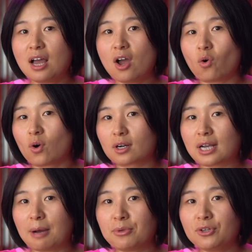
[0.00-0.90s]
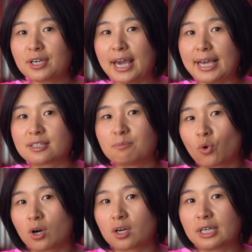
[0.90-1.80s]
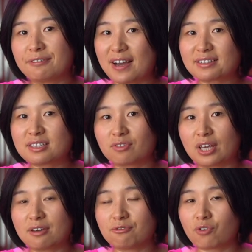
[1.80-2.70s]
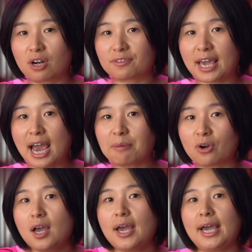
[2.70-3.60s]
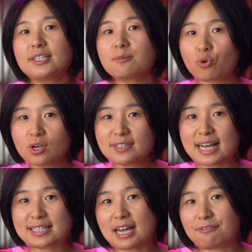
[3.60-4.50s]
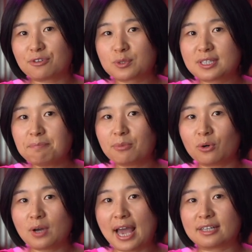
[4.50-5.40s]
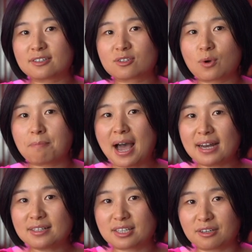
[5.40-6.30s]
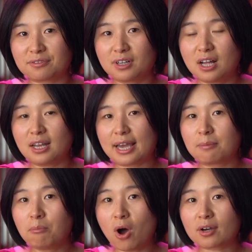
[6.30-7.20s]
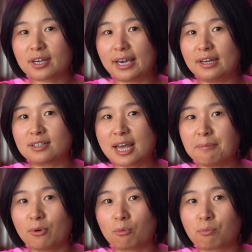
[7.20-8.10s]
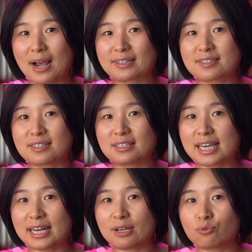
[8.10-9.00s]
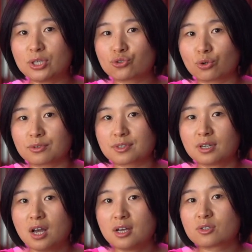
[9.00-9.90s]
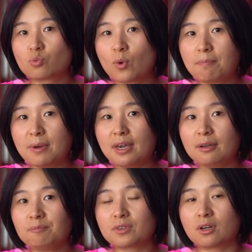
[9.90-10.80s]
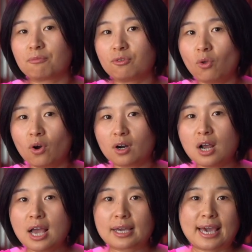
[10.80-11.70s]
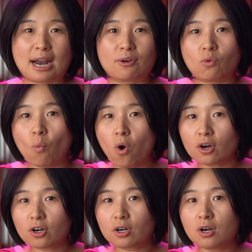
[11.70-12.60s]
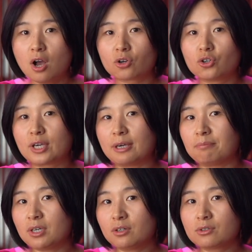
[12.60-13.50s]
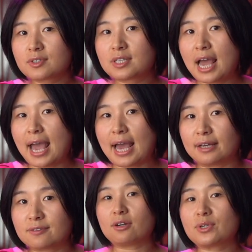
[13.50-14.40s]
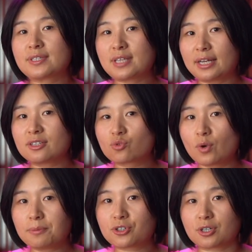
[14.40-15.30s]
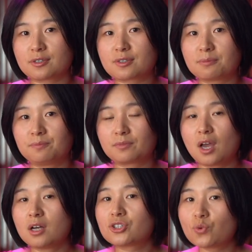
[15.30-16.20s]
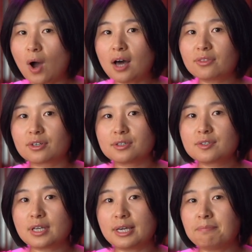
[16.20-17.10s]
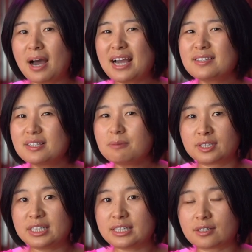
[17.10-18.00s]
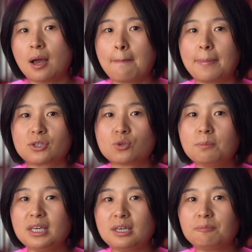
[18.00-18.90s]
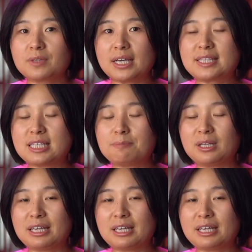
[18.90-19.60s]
or communicate more effectively in front of the camera. It's a process that feels simple and repetitive, like a monk in a temple practicing daily rituals, sweeping the floor, carrying water, cooking meals, and reciting scriptures. To others, it might seem tedious, but to me, it's deeply